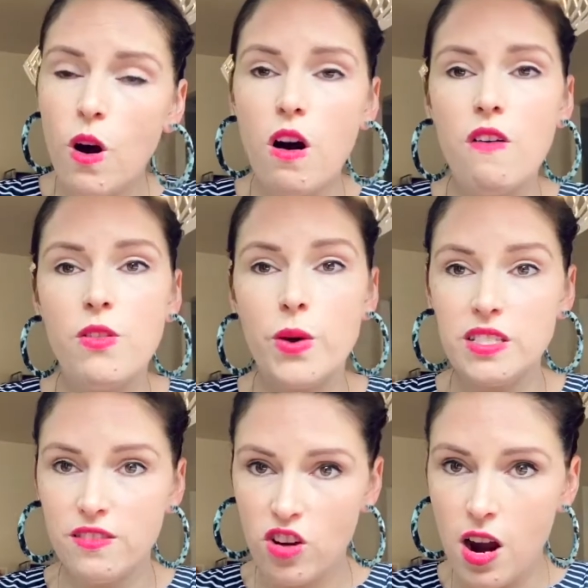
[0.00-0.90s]
of the ones
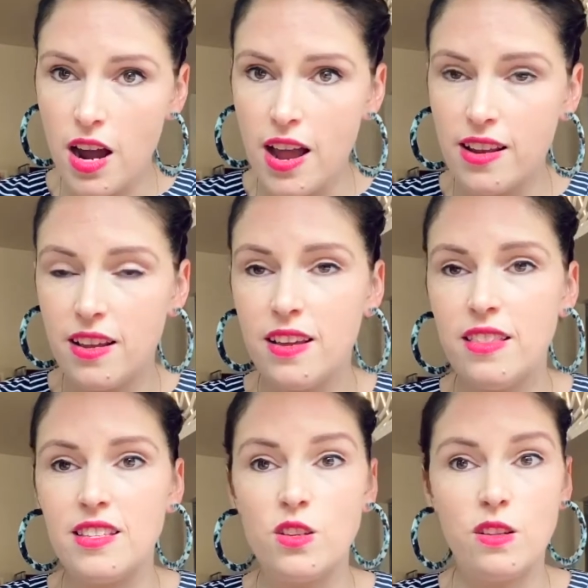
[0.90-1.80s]
I've tried,
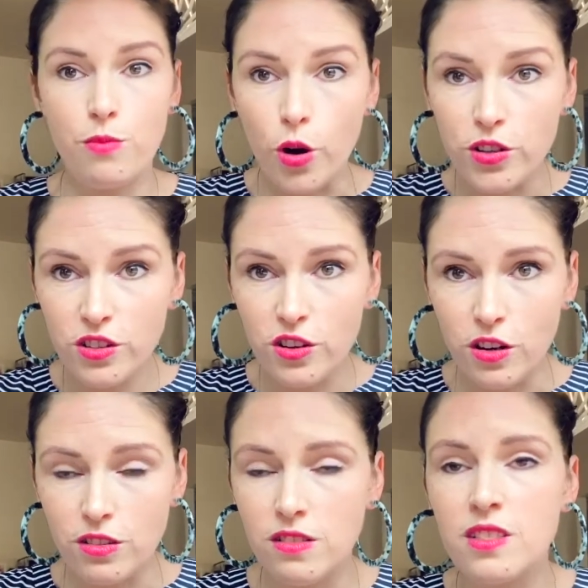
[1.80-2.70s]
the sort of the pros and
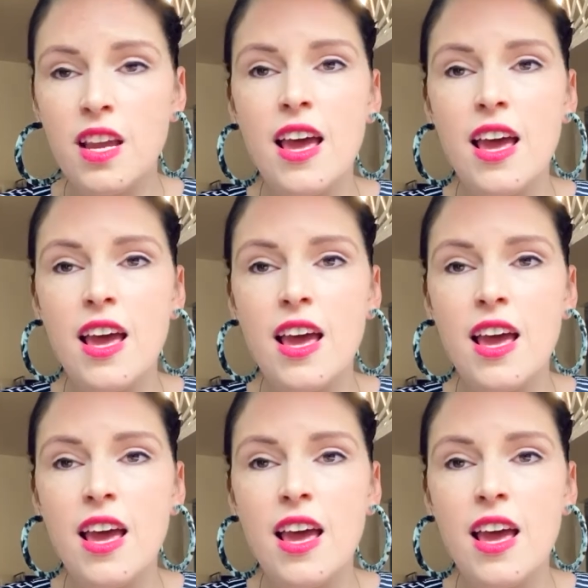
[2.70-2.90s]
cons,